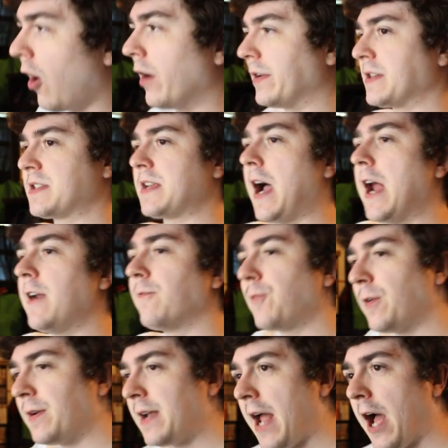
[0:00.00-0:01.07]
on the side
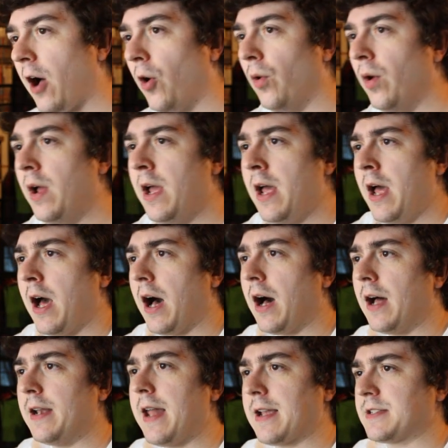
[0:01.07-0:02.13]
for now.
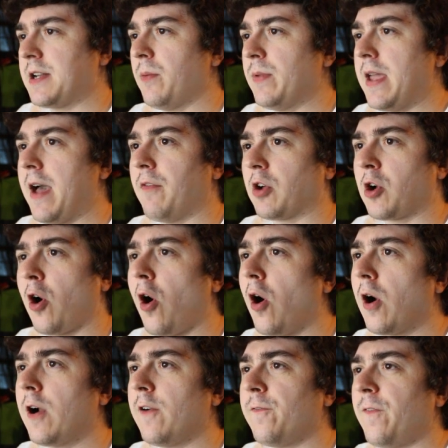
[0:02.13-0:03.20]
Uh, next up, we have a
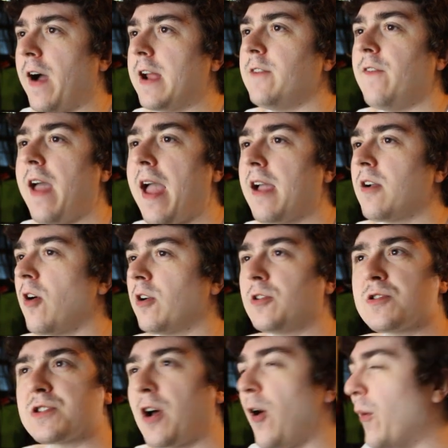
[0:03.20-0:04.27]
card fight Vanguard.
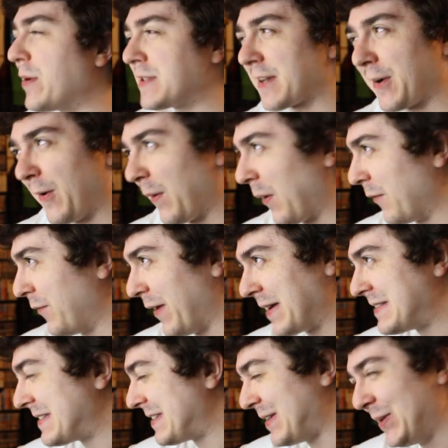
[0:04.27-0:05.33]
There's always a card fight
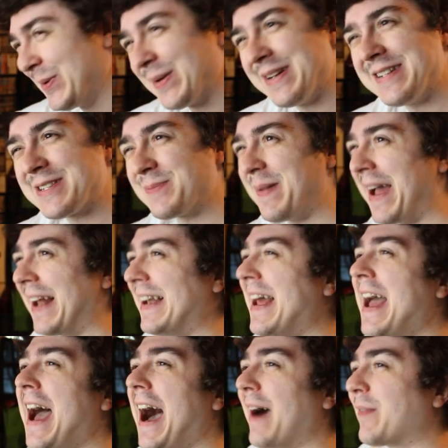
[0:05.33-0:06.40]
series, man.
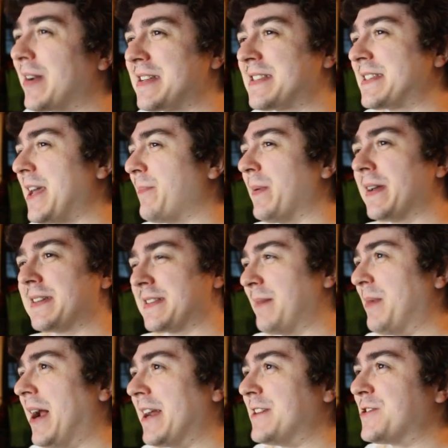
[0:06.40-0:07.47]
I'm going to skip it because I'm
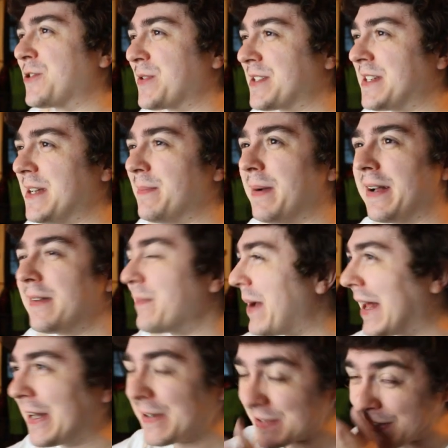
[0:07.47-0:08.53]
not interested, but
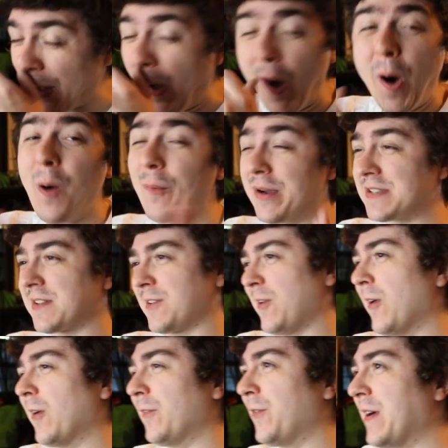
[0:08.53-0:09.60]
man, there's always a
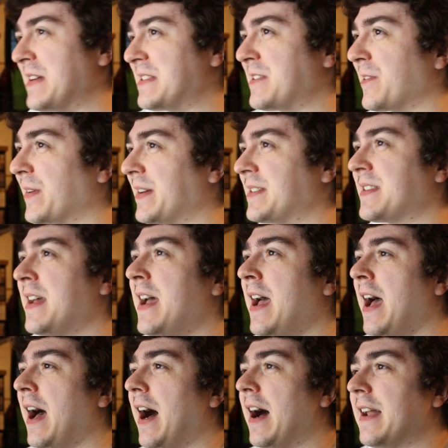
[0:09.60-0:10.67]
card fight series.
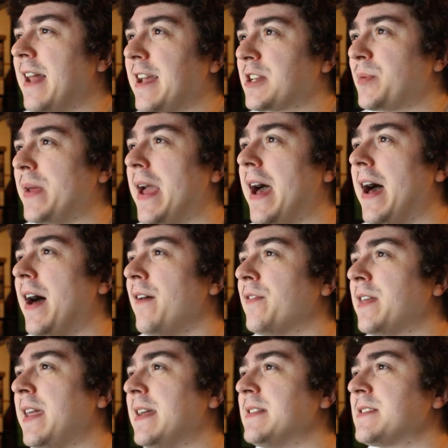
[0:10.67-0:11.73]
Uh, next, we have
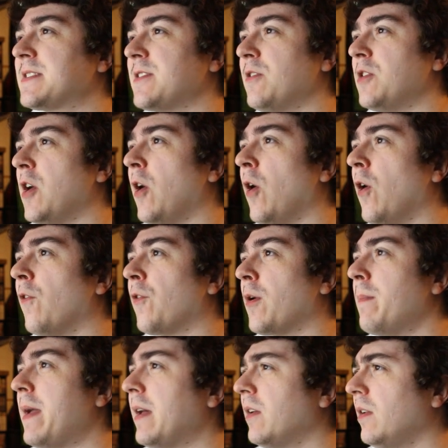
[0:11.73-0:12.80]
no
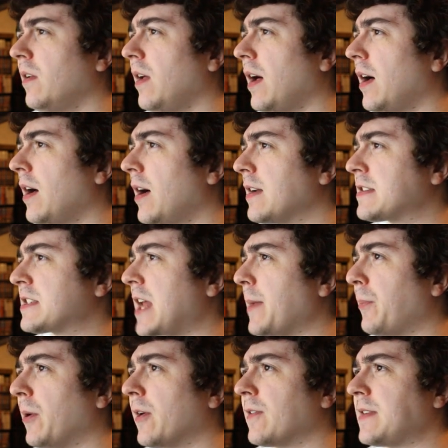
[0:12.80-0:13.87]
Vermeil, uh,
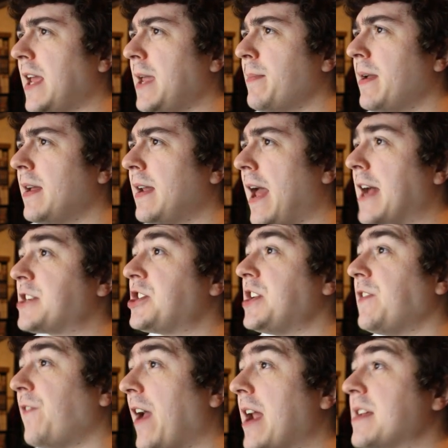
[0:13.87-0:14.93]
Staple Entertainment,
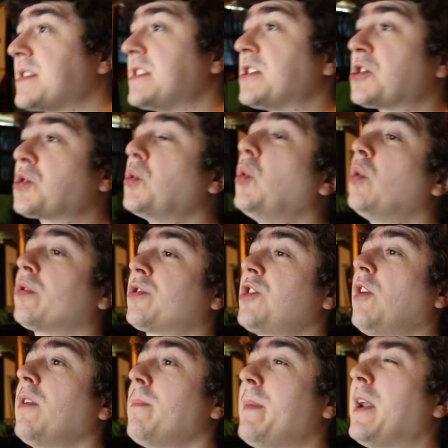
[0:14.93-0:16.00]
Ecchi Fantasy School
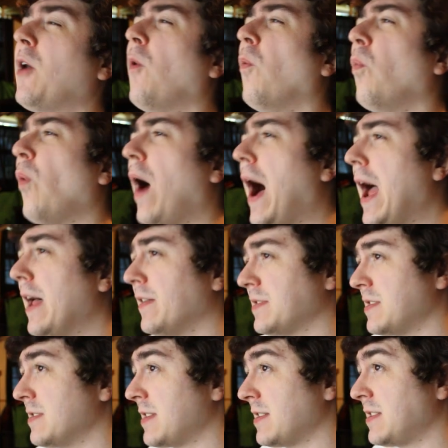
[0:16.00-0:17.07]
Shonen. Been a while
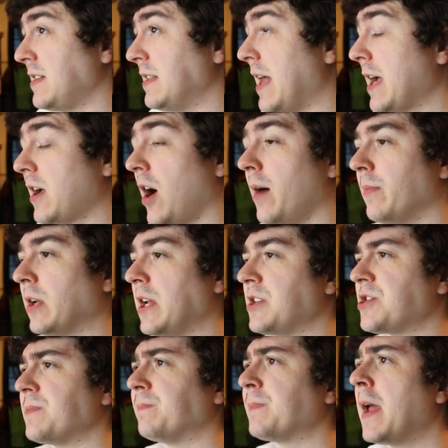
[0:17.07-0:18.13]
since I've seen that
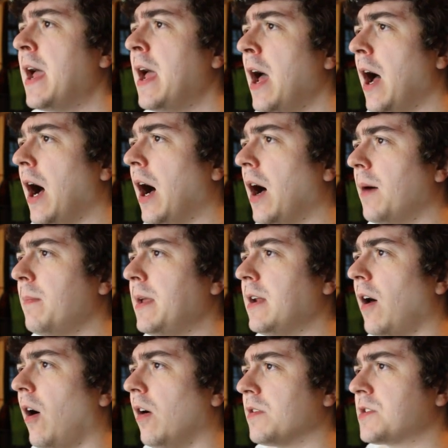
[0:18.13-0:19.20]
combination. Uh, meet
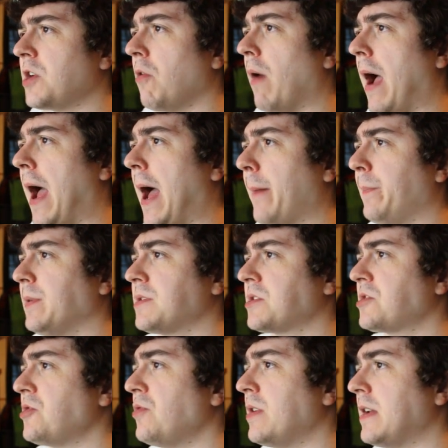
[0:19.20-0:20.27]
Alto, a hapless
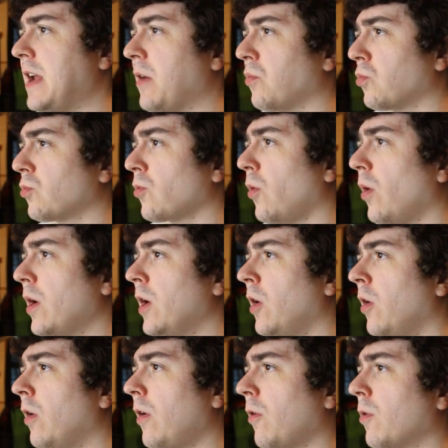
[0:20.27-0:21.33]
student, a
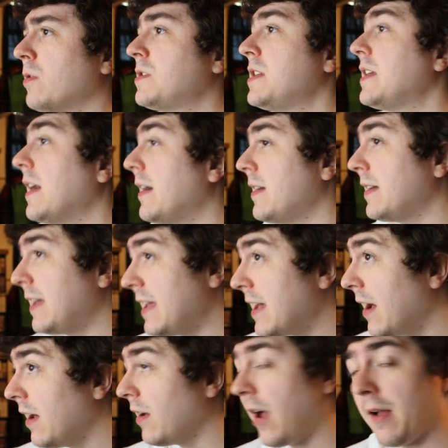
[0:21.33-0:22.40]
Royal Ortiga.
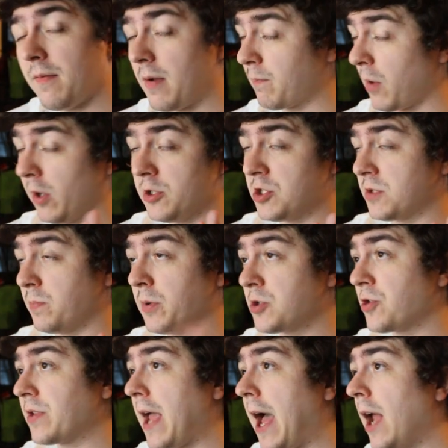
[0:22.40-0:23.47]
I probably just
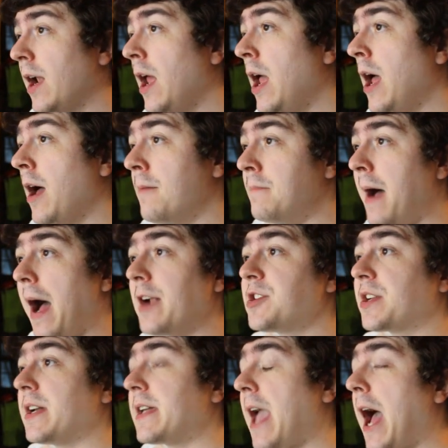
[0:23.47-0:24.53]
butchered that.
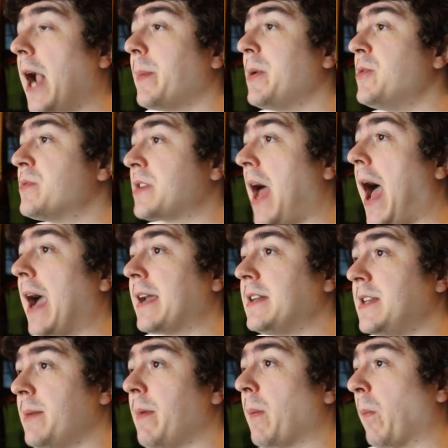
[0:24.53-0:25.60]
Magic Academy, whose
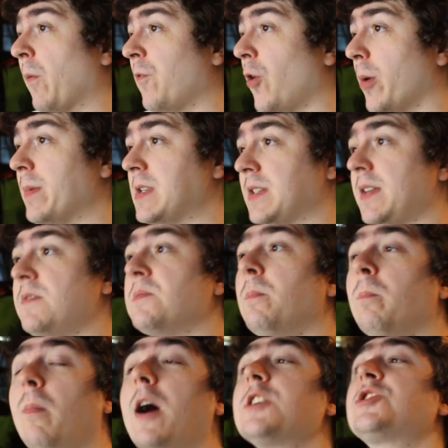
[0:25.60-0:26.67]
academic performance leaves
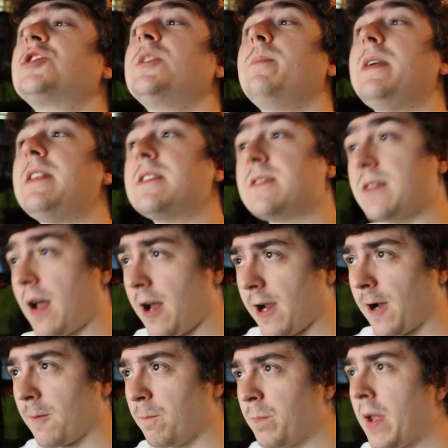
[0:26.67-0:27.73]
much to be
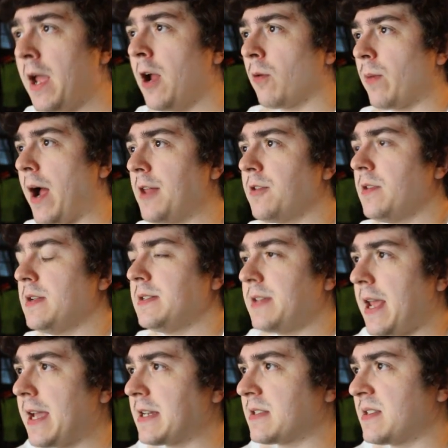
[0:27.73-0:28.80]
desired. Rather than
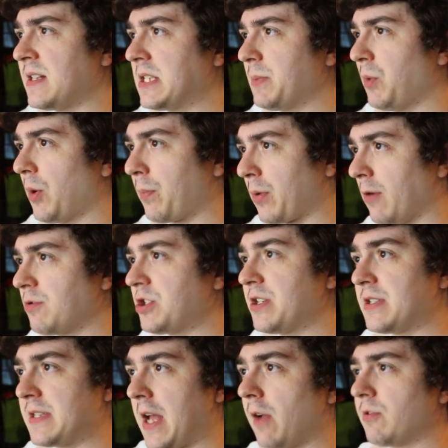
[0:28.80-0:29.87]
take a sensible approach to
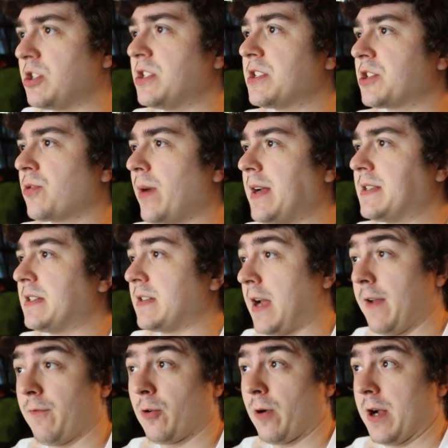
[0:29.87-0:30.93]
salvaging his grades in
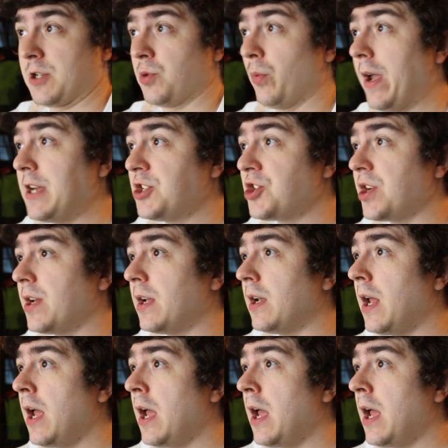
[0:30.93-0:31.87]
time for graduation,